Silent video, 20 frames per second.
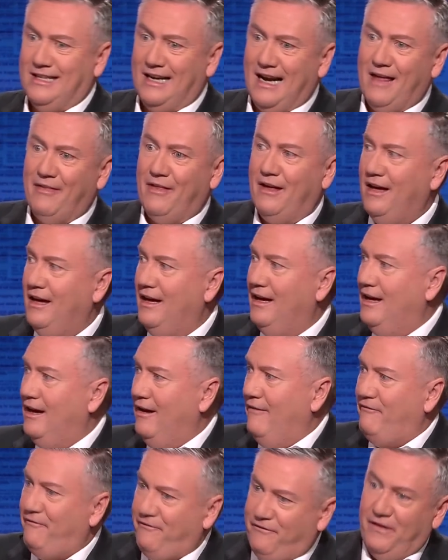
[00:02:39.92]
another
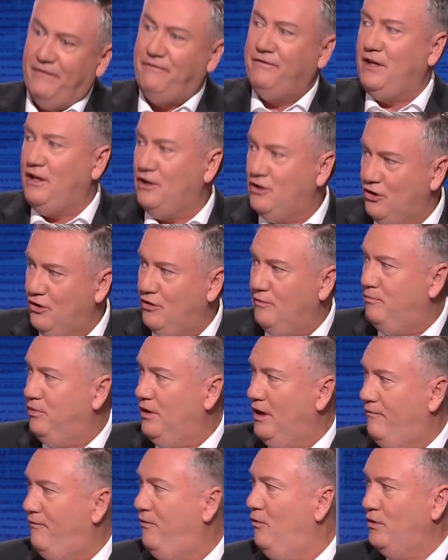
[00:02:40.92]

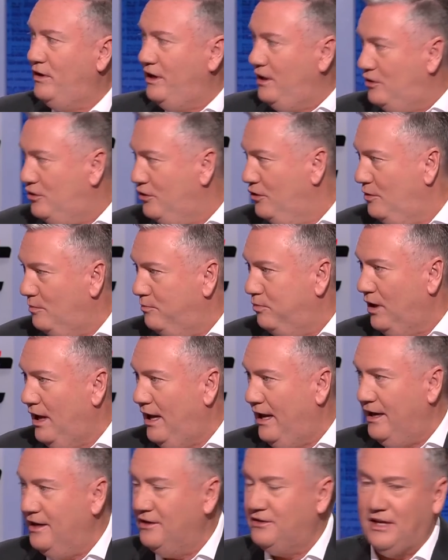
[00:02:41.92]
42
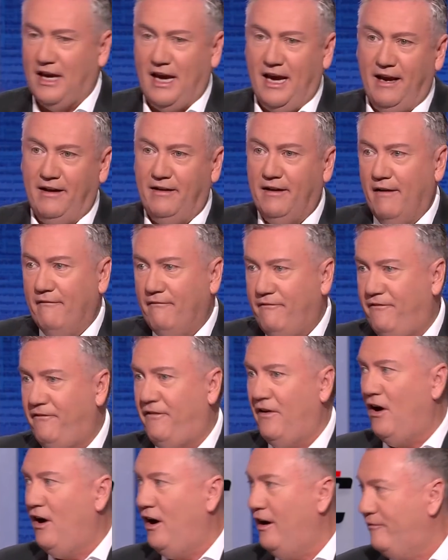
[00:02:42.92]
players and
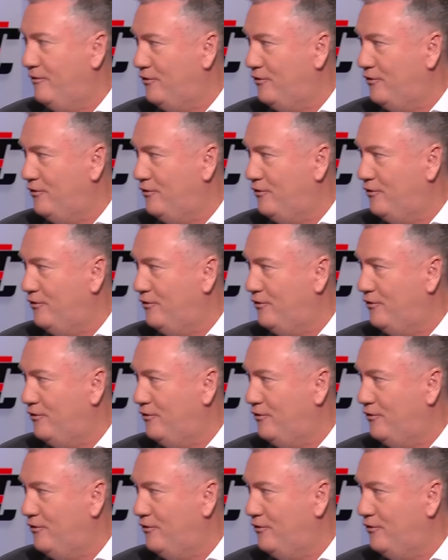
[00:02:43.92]
5